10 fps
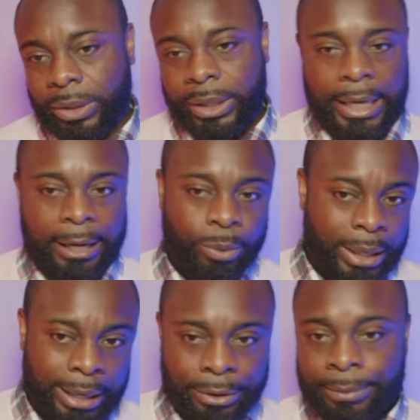that,
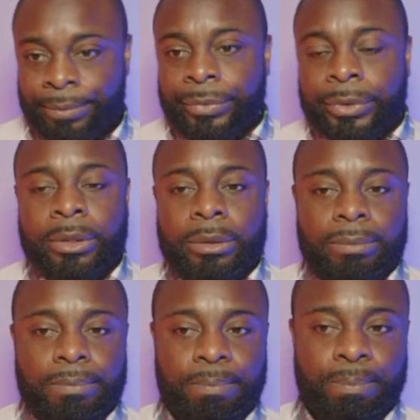whatever,
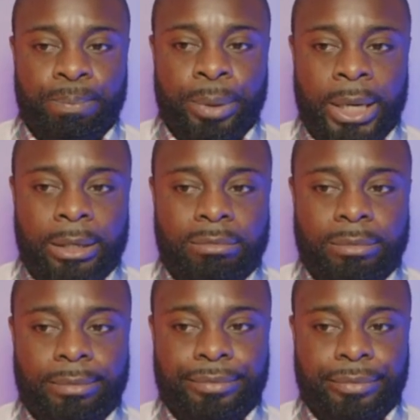but
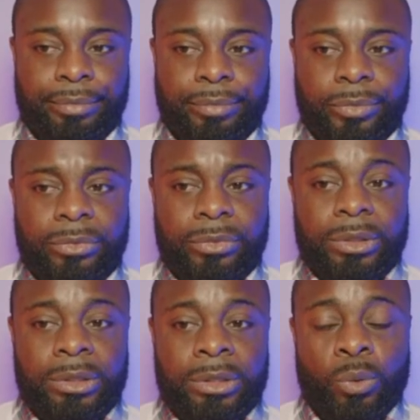
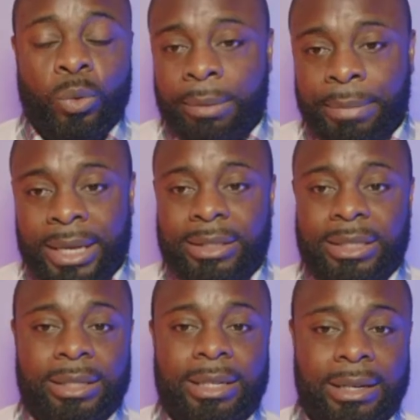would it make
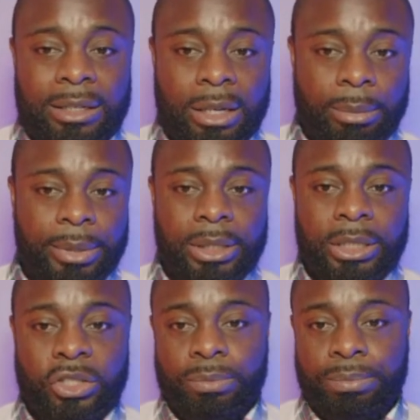sense
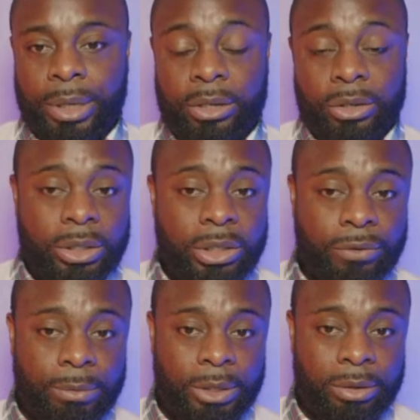economically to bring goods
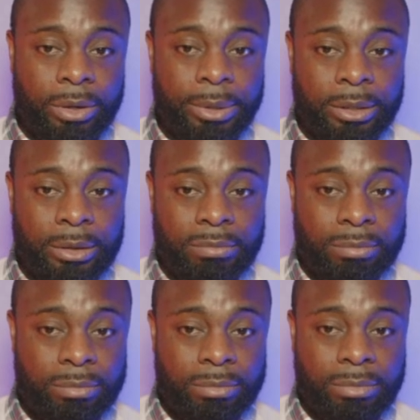from the Caribbean?
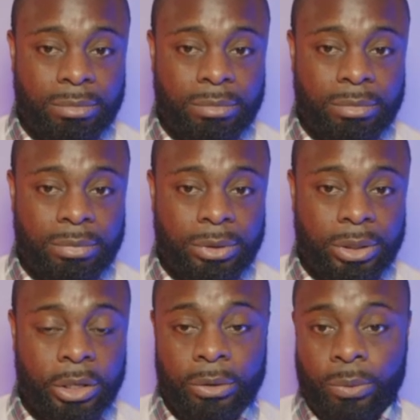
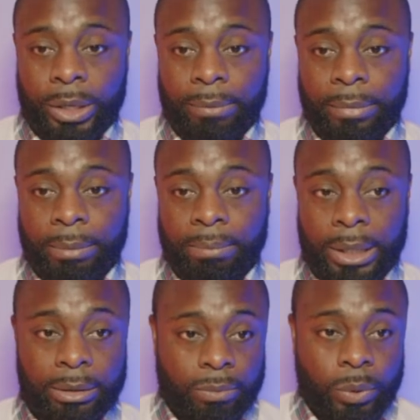You know,
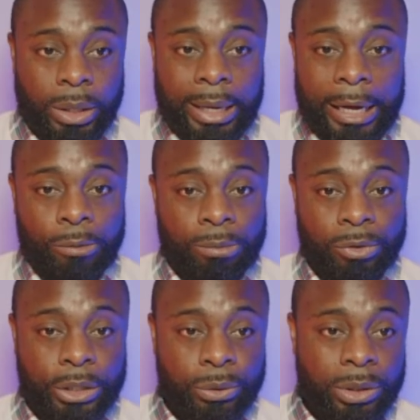would it help
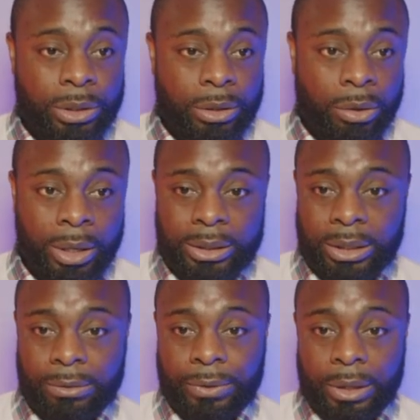reduce the cost
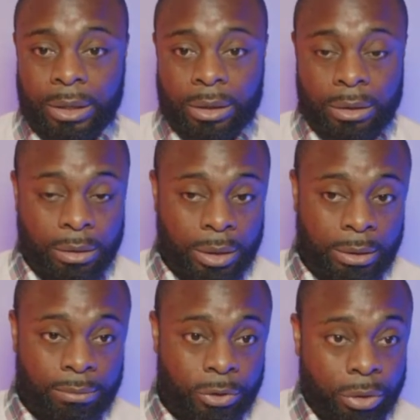of
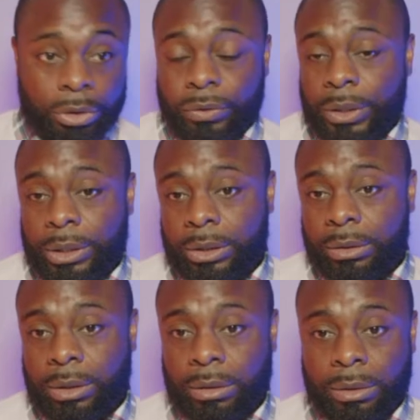groceries
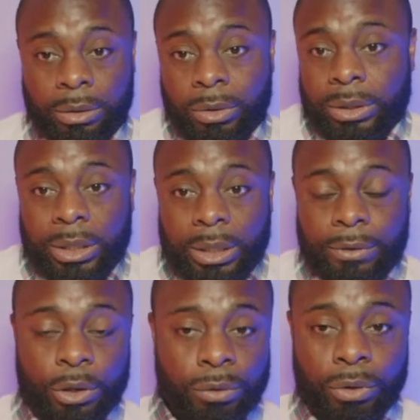or the cost of
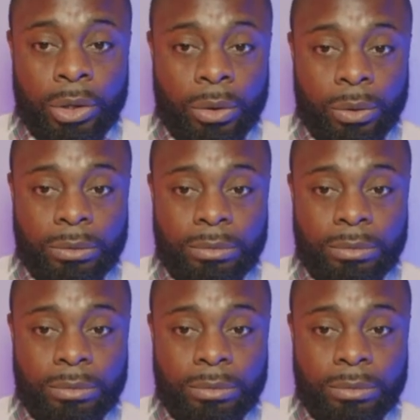living overall?